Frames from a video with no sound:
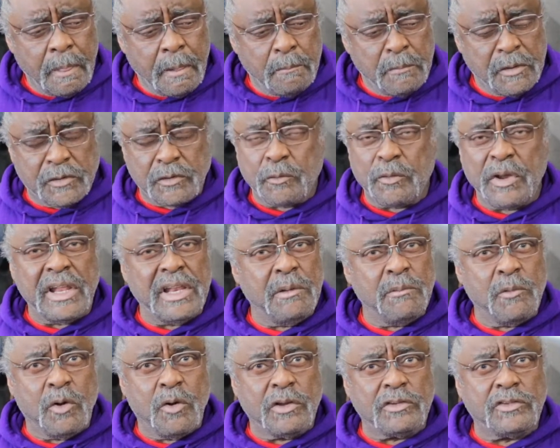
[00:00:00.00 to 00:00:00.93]
Mr. Randy
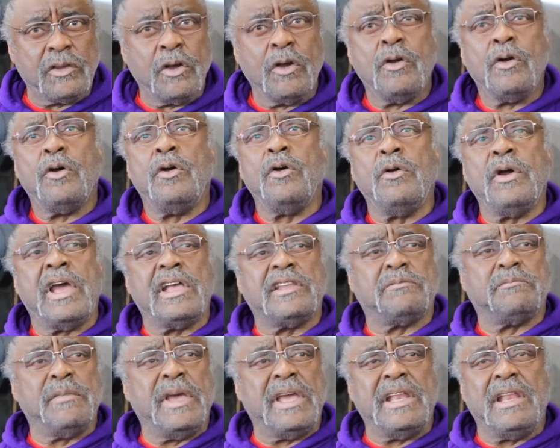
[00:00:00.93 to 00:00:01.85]
Morris, who
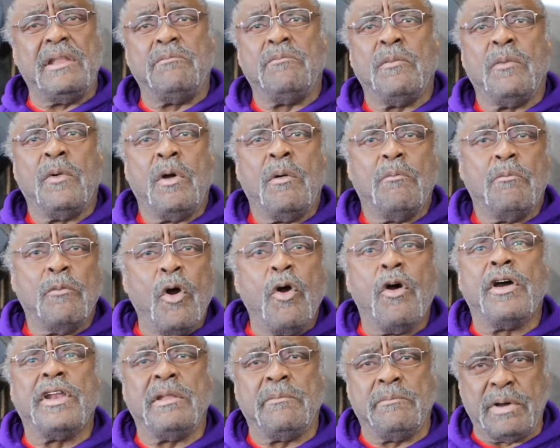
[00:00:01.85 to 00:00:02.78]
has made it
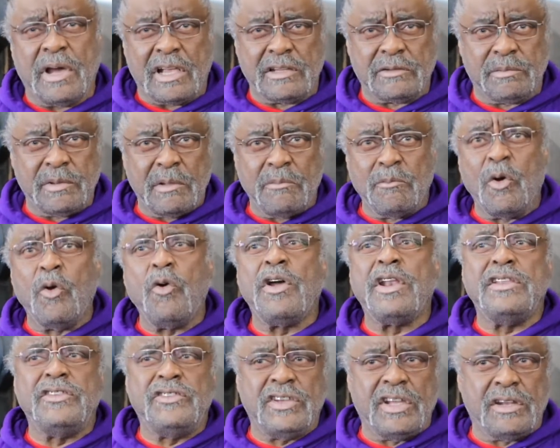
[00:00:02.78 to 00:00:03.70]
more than possible and more
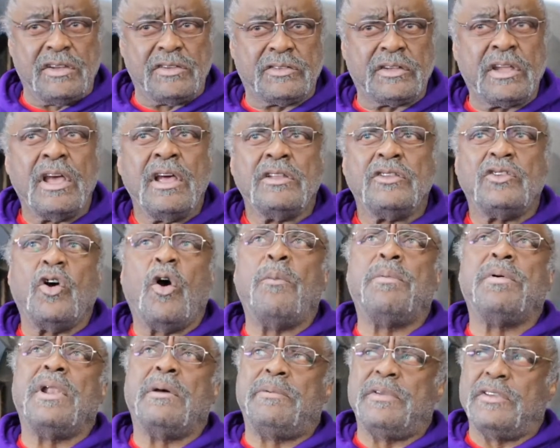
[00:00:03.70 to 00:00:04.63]
than generous to
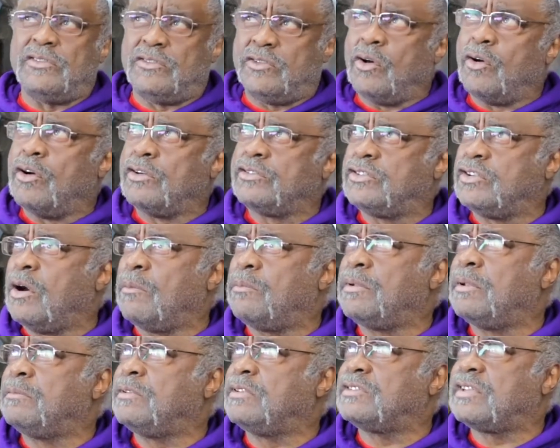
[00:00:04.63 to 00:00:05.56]
open up his doors and
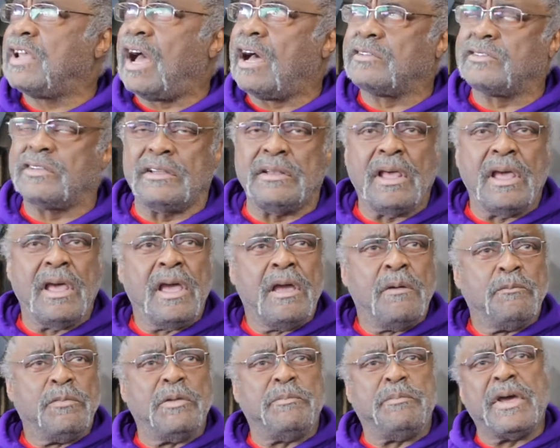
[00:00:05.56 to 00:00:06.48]
open up his house and
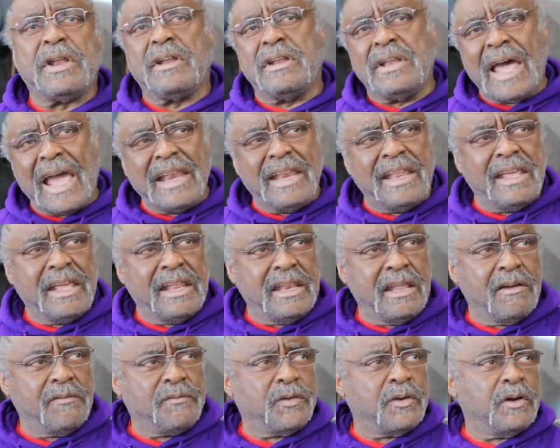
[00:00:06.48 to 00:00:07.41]
put better lighting in
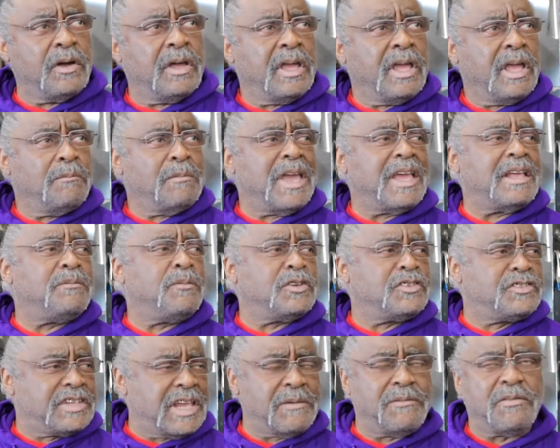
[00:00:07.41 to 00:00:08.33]
here make it more
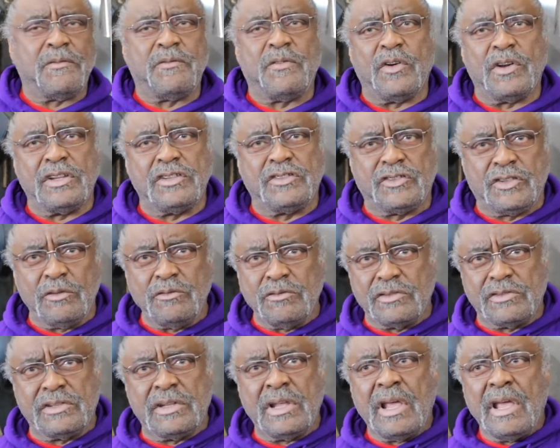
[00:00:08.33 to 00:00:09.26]
safer for the
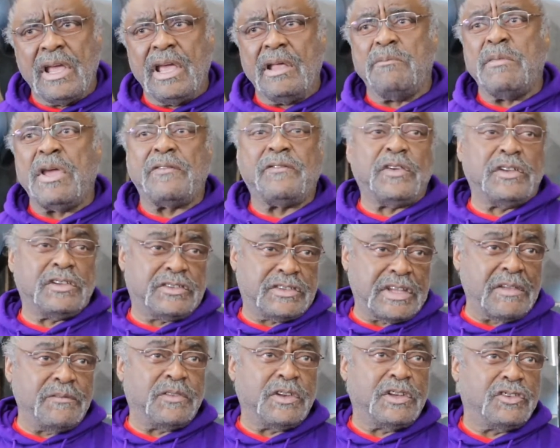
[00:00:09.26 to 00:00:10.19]
students and make for the
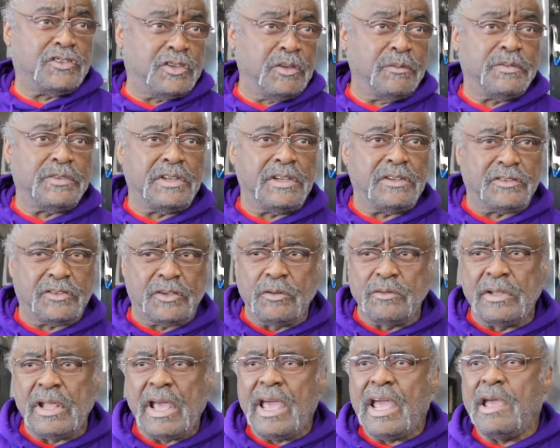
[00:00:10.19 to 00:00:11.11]
safe for the students and the
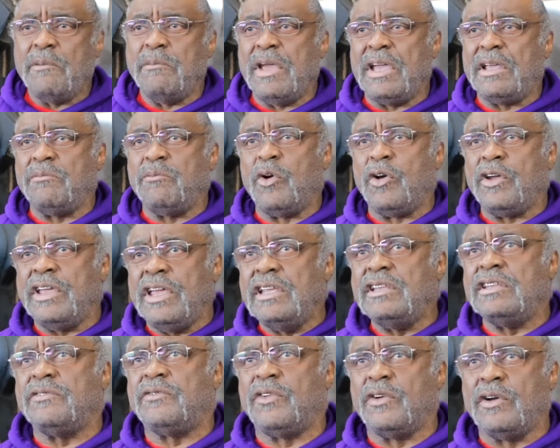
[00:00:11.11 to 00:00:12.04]
students and make it more
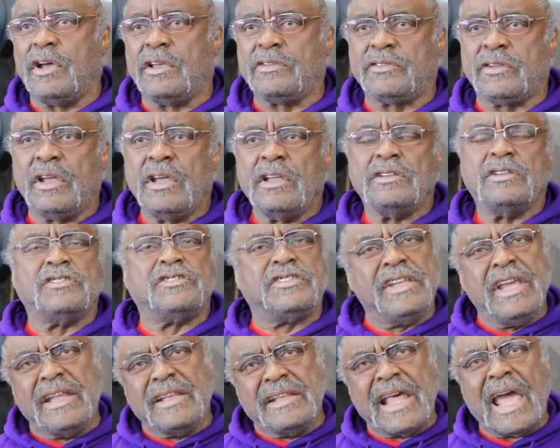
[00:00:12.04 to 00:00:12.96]
easy for us to
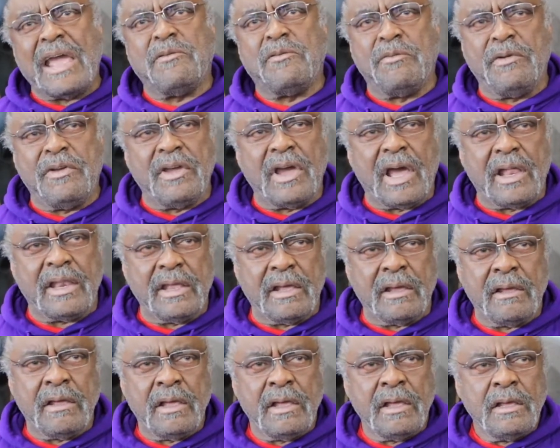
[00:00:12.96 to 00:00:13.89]
see at night when we got here.
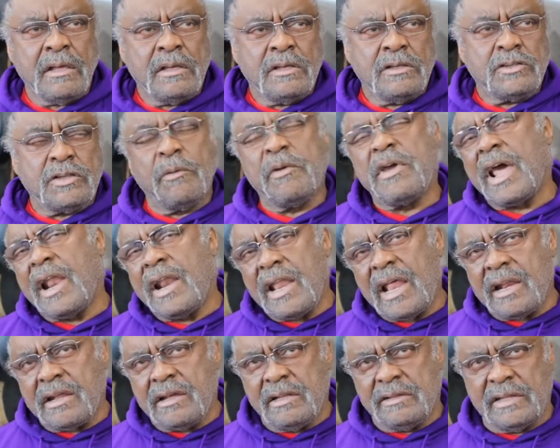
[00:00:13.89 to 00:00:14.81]
So we got a
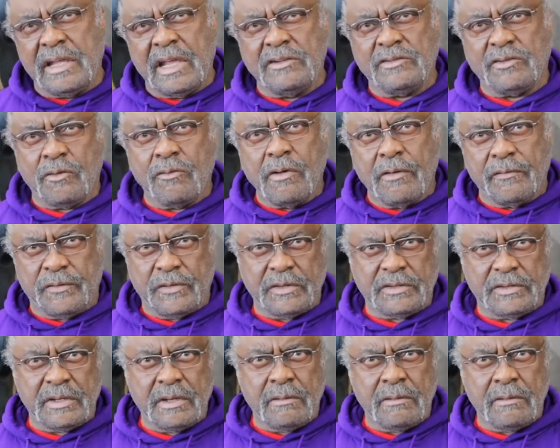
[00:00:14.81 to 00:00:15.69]
lot of good things going for us here.